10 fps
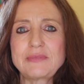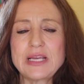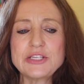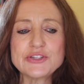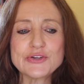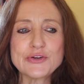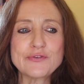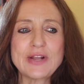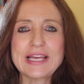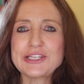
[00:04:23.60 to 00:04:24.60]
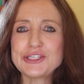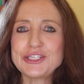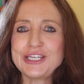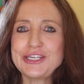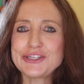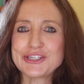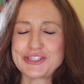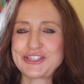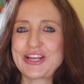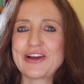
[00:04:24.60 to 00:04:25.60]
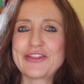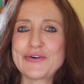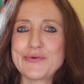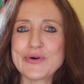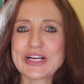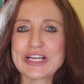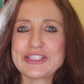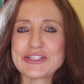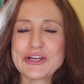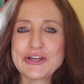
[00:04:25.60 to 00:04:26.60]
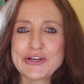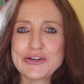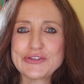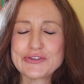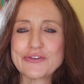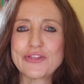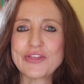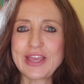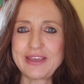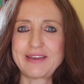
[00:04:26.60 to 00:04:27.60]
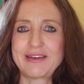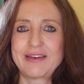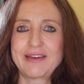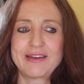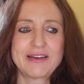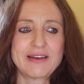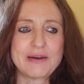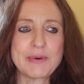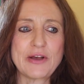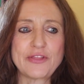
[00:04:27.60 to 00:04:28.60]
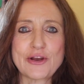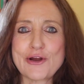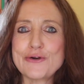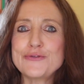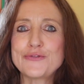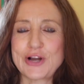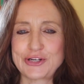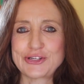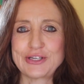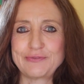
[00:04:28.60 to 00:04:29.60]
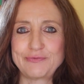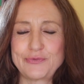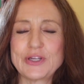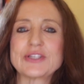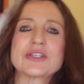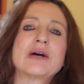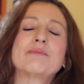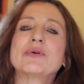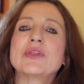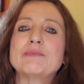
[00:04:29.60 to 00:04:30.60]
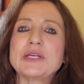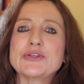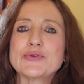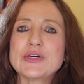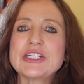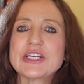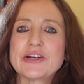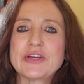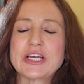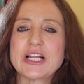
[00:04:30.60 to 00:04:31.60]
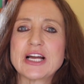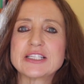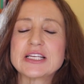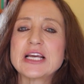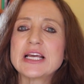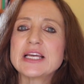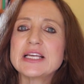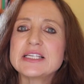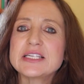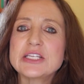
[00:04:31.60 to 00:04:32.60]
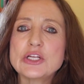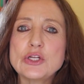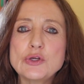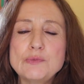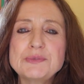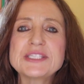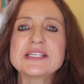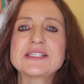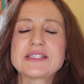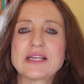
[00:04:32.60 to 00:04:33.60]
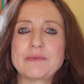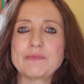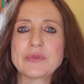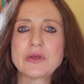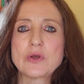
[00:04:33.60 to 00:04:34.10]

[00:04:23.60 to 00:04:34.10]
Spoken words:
it sort of like teaches the other organs to think about their own function. For example, the pituitary gland is in a loop system